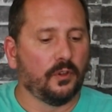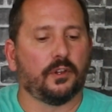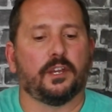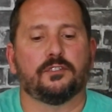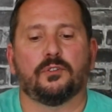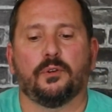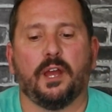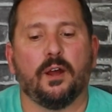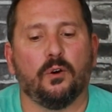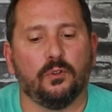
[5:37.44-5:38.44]
okay, so
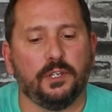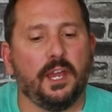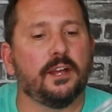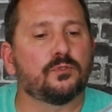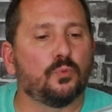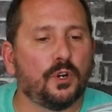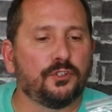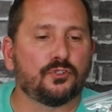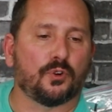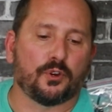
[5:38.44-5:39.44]
it only has
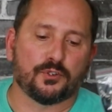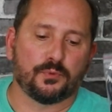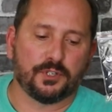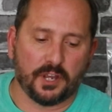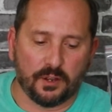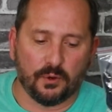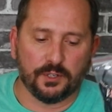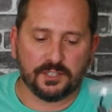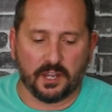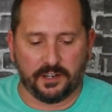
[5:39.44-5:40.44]
one charger, which I
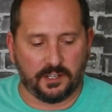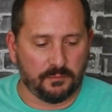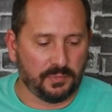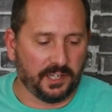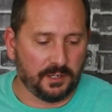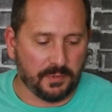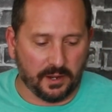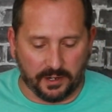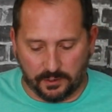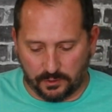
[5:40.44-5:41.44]
always kind of complain
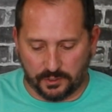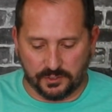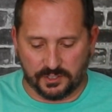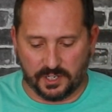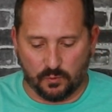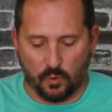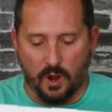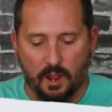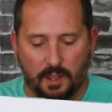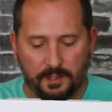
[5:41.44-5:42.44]
about. I don't understand
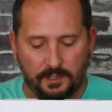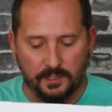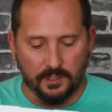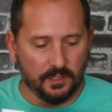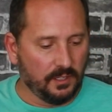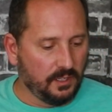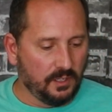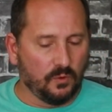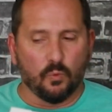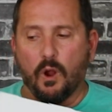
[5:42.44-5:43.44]
why.
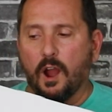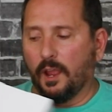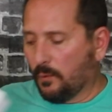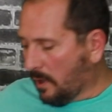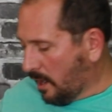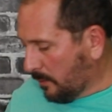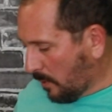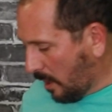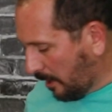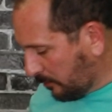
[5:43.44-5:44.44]

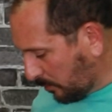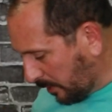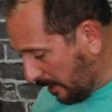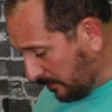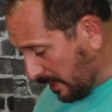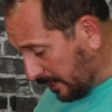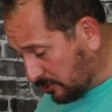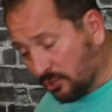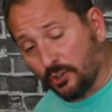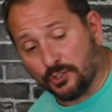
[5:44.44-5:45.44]
Why? For whatever
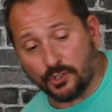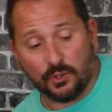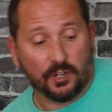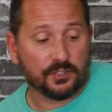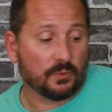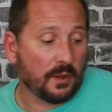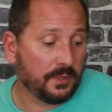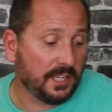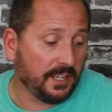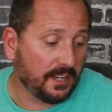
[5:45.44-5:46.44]
that charger costs, why
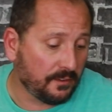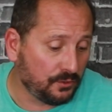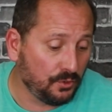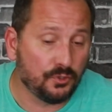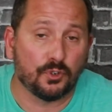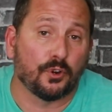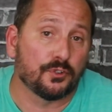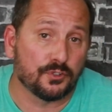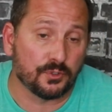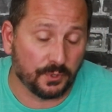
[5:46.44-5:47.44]
we can't have two
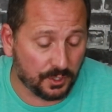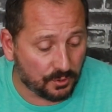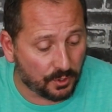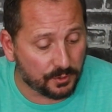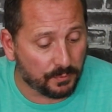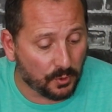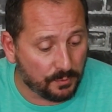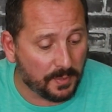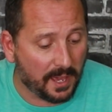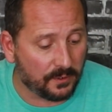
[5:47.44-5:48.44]
chargers so we can charge
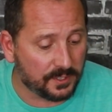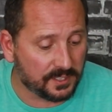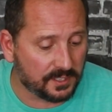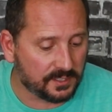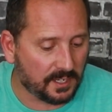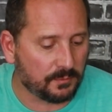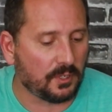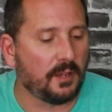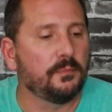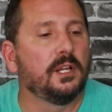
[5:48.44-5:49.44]
both batteries at the same
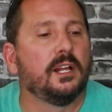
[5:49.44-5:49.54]
time.